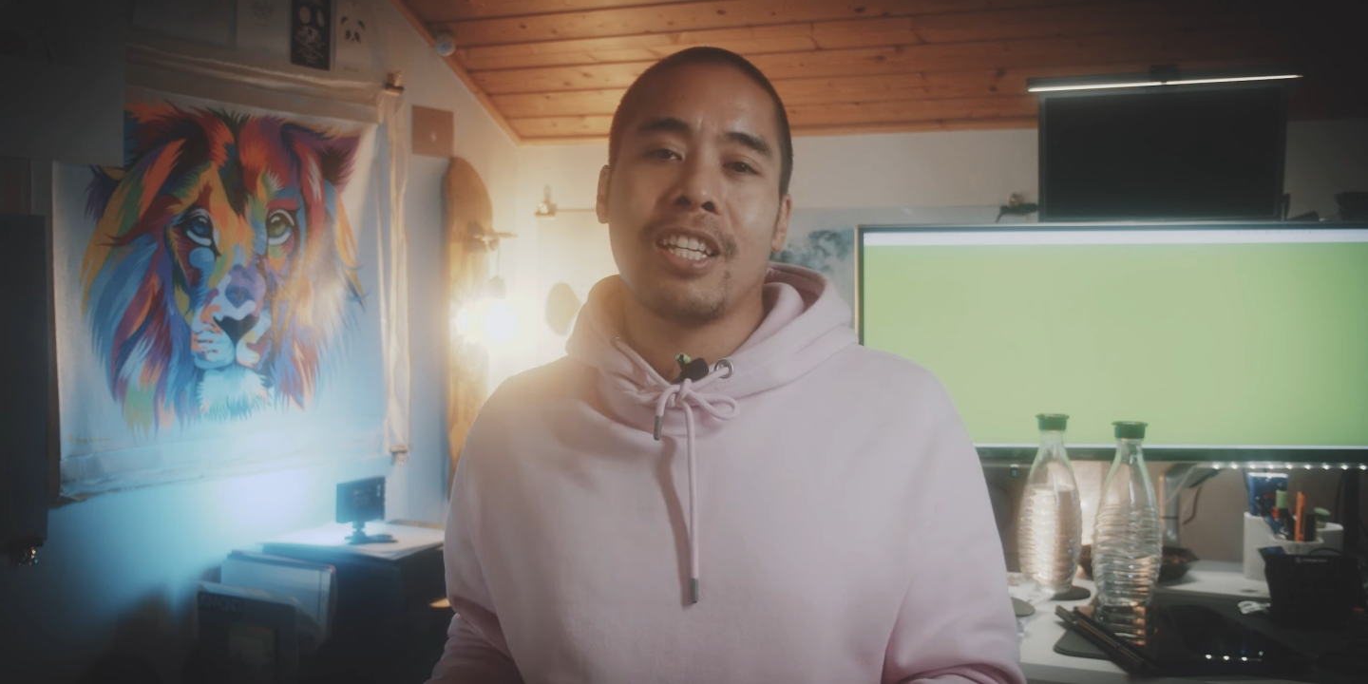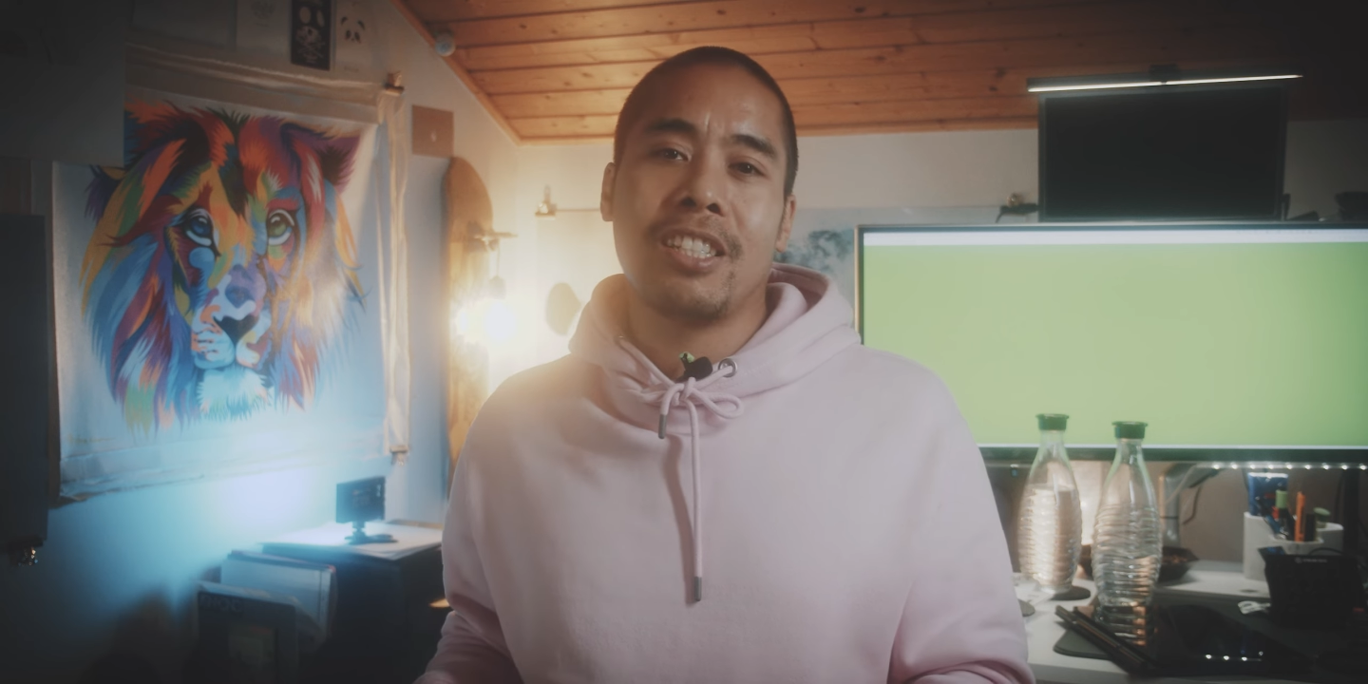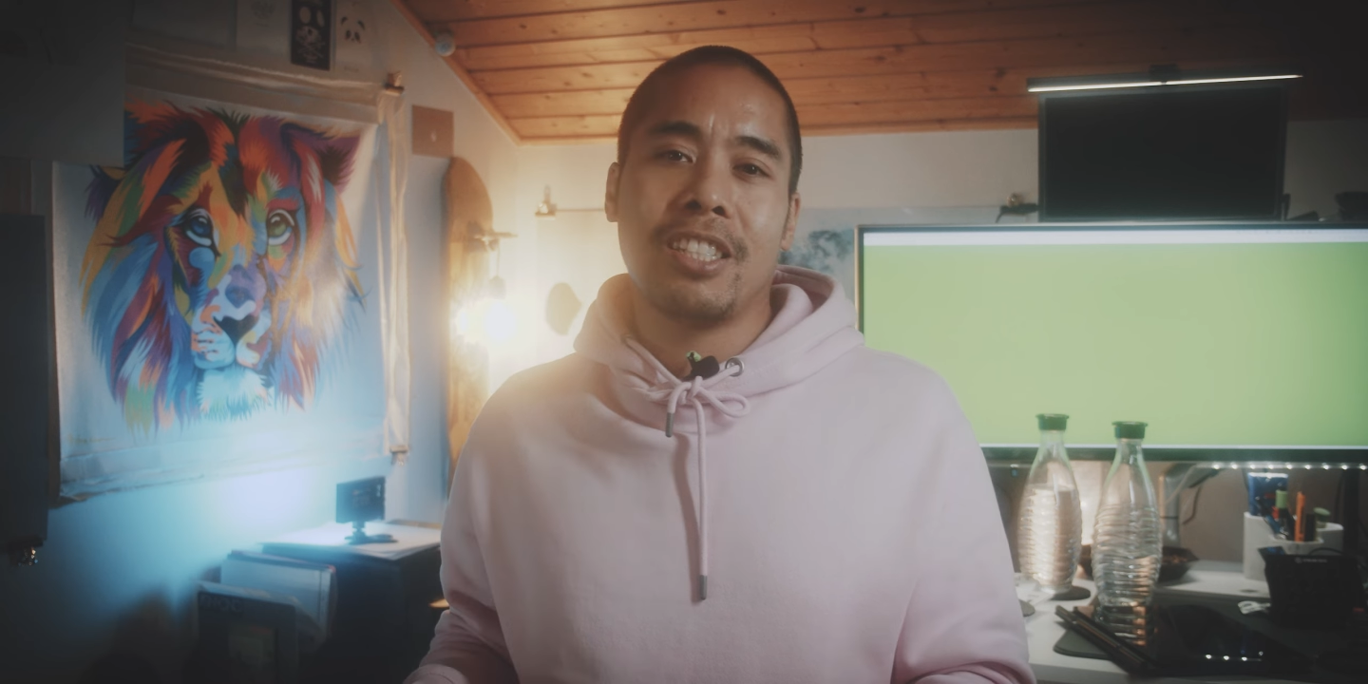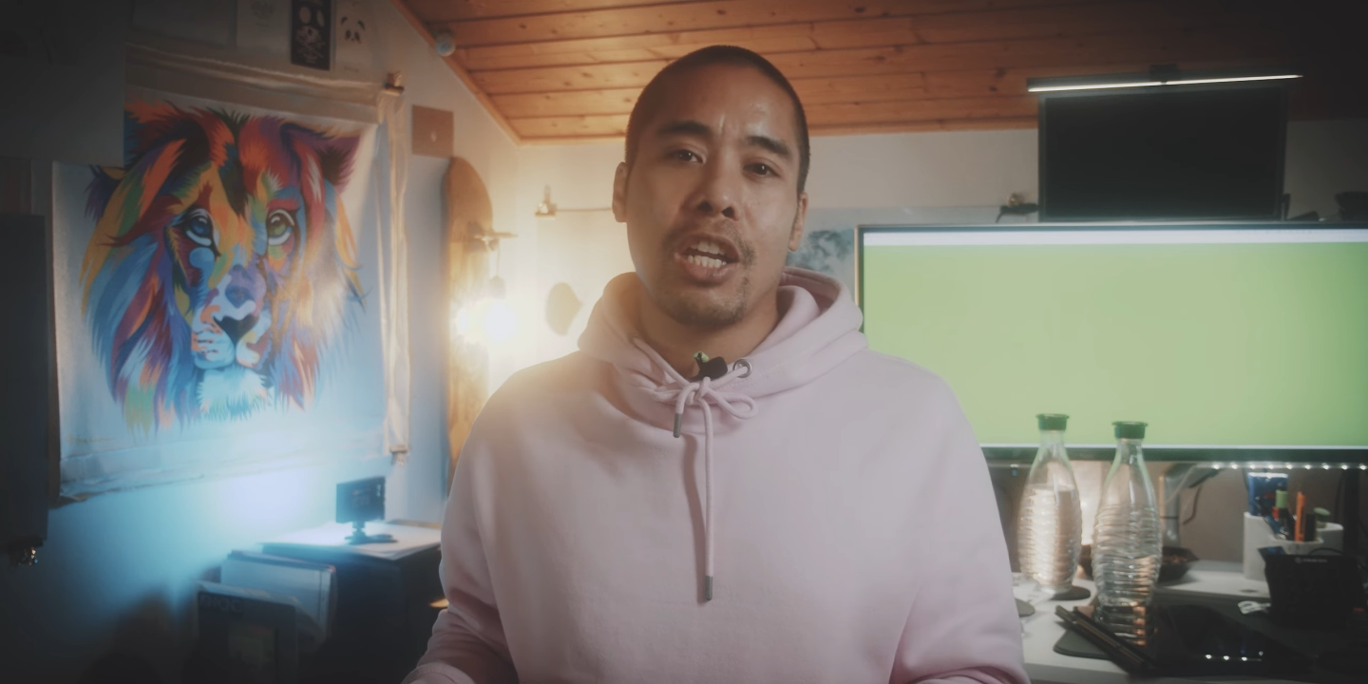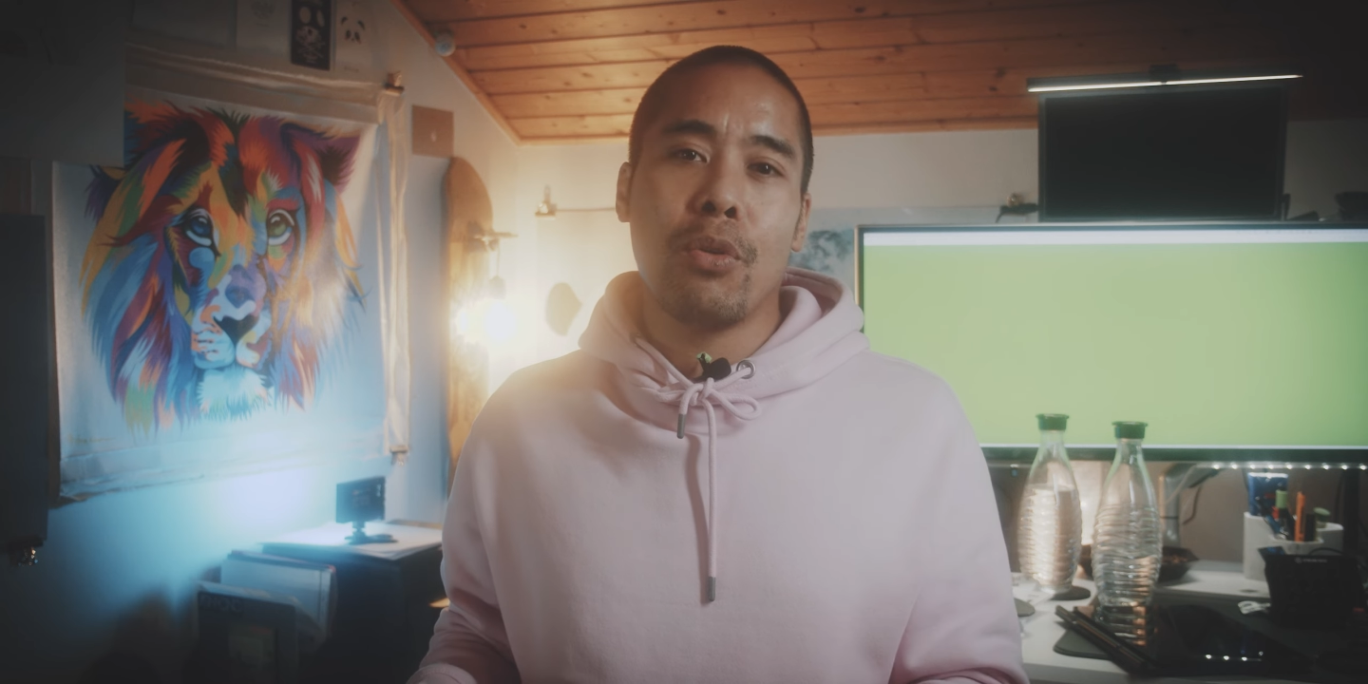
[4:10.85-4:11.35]

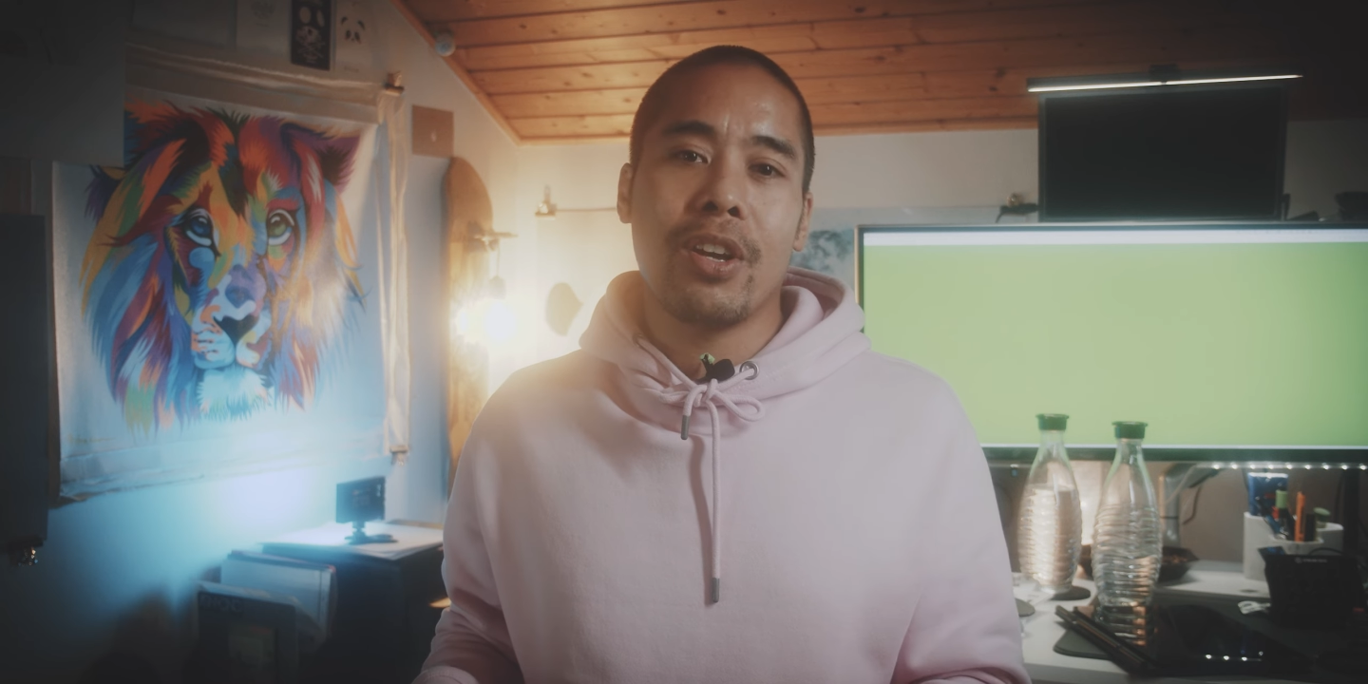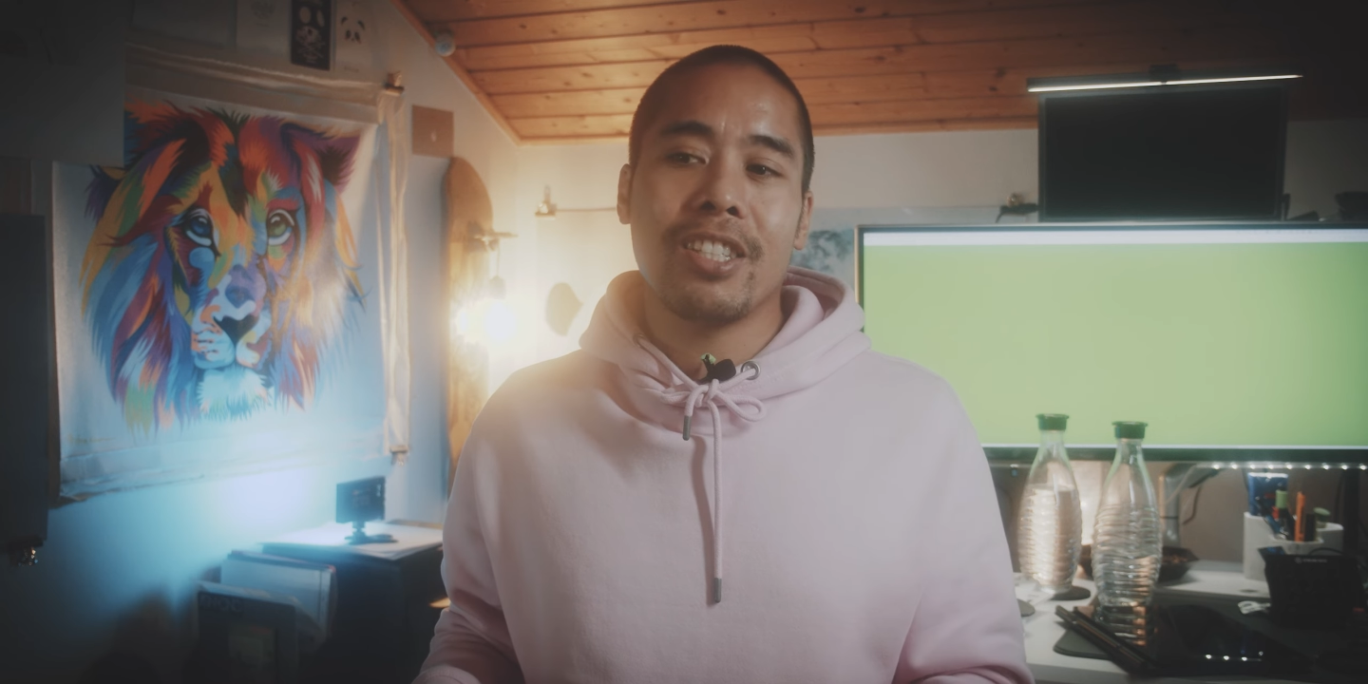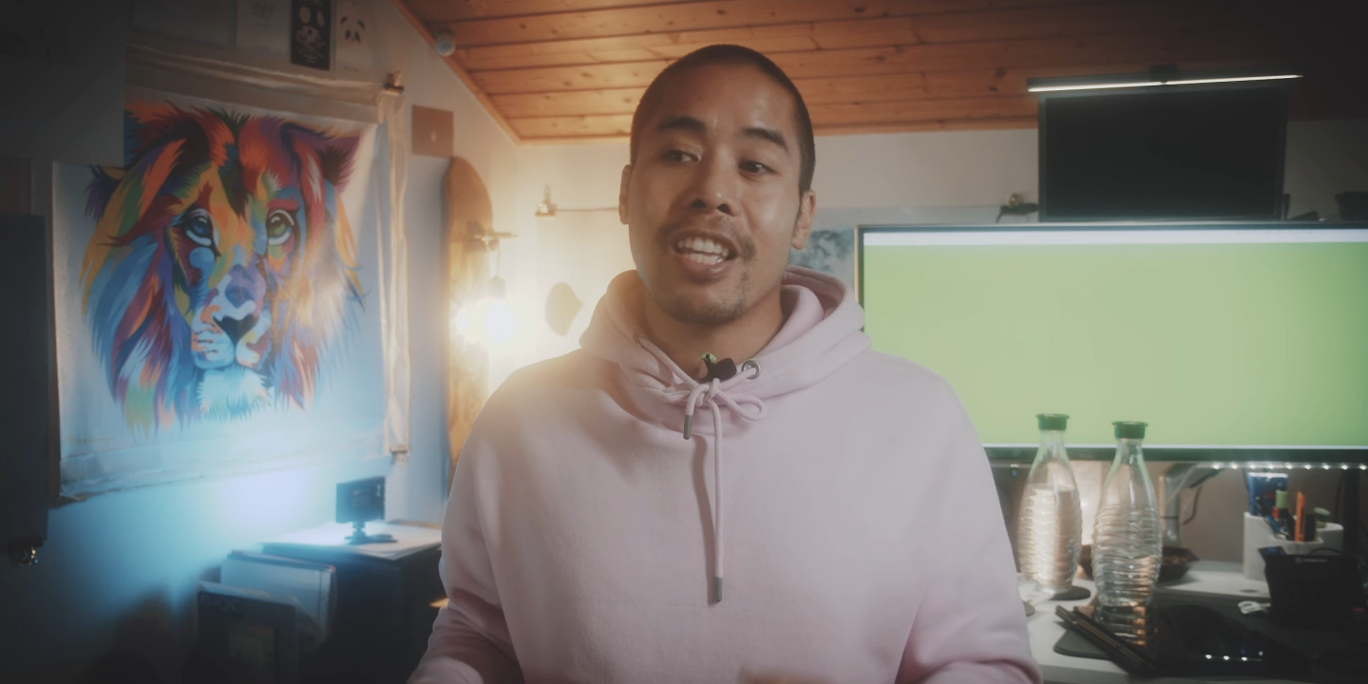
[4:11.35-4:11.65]
this series?